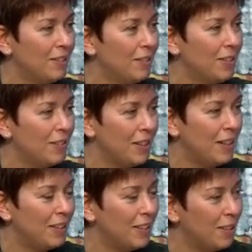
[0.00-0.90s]

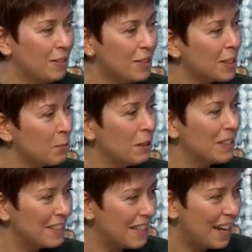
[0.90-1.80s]
6
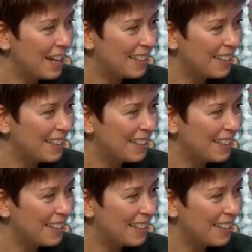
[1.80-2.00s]
meals a day,